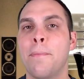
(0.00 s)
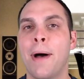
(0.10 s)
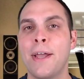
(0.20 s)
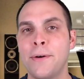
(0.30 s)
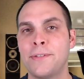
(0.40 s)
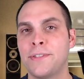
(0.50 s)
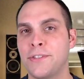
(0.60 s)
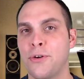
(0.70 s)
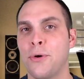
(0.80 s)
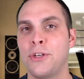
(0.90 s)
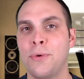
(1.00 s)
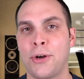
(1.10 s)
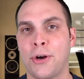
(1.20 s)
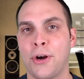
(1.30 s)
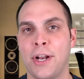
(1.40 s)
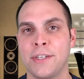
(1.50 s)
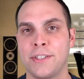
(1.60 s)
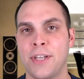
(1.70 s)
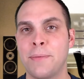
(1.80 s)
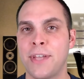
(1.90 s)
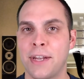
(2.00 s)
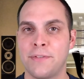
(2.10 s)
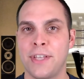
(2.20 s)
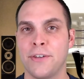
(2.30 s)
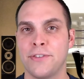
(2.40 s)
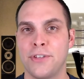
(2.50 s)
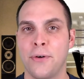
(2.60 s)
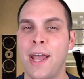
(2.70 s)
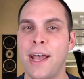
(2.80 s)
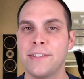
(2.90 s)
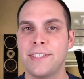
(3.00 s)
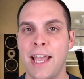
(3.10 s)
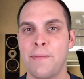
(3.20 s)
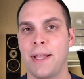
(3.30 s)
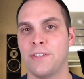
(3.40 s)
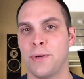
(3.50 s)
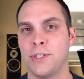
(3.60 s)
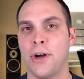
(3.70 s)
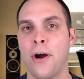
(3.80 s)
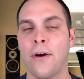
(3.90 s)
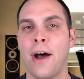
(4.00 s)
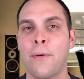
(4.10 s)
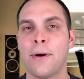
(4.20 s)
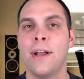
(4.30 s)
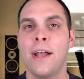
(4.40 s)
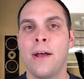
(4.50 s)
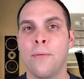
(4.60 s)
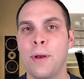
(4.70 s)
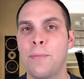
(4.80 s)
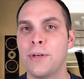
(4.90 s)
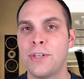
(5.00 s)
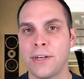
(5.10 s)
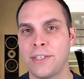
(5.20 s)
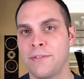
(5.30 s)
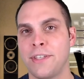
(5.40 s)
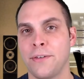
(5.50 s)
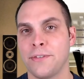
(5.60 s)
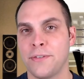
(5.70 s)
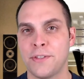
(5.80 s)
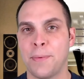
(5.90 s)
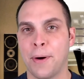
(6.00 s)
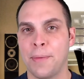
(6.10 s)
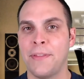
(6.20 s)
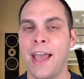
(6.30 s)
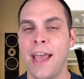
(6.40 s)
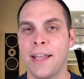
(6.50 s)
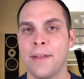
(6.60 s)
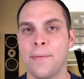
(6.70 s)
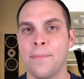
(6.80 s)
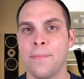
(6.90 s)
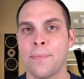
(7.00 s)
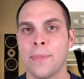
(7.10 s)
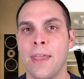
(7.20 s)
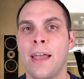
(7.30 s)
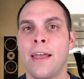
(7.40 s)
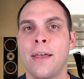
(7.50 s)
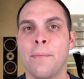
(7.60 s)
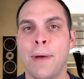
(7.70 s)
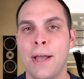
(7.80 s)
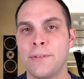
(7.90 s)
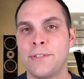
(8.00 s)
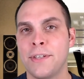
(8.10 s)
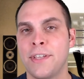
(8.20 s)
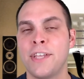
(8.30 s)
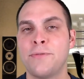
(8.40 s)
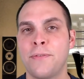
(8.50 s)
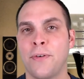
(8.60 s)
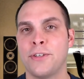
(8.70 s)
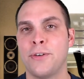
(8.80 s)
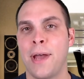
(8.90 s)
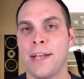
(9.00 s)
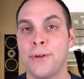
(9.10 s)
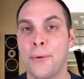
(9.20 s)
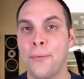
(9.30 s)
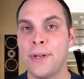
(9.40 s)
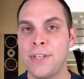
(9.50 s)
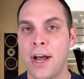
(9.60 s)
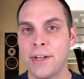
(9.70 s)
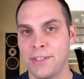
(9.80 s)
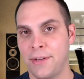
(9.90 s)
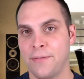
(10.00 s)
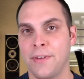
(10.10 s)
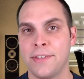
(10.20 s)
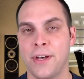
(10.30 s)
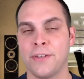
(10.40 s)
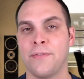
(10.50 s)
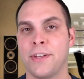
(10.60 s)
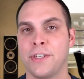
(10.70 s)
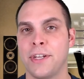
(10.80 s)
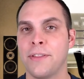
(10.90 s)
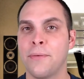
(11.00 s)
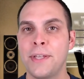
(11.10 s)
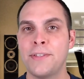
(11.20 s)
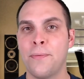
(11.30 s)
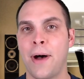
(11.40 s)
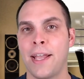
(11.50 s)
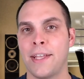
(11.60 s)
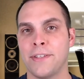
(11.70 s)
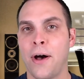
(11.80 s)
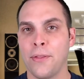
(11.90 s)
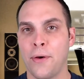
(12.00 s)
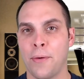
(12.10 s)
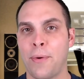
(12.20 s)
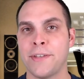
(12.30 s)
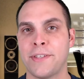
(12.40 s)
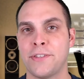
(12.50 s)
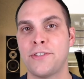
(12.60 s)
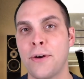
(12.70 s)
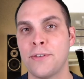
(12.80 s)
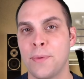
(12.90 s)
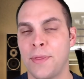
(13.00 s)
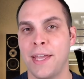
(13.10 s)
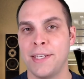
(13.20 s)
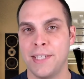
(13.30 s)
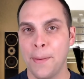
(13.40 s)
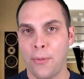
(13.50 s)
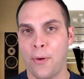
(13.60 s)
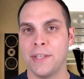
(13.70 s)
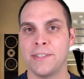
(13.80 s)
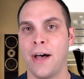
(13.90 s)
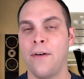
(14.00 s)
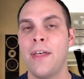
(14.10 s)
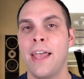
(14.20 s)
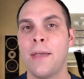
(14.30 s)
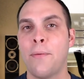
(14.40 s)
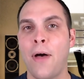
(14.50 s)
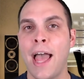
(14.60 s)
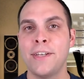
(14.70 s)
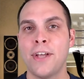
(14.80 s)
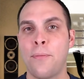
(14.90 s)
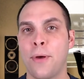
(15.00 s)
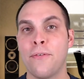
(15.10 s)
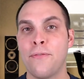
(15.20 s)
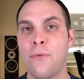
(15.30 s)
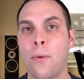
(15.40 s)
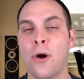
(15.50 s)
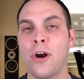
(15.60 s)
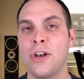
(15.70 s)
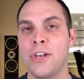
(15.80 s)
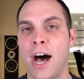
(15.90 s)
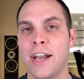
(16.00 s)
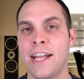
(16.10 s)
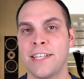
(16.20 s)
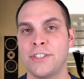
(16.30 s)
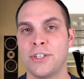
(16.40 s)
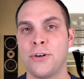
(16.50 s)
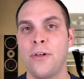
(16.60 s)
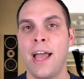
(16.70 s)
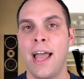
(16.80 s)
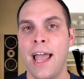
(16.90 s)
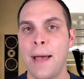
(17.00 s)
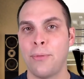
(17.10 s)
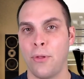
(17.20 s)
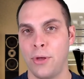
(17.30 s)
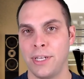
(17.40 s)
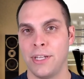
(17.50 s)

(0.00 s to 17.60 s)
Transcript: meiosis is going to occur in a subset of cells known as gametes, which are our reproductive cells, the sperm and the egg. Meiosis is referred to as reductive cell division, and the reason why is, although the process starts with a diploid cell, it will end up with four non-identical haploid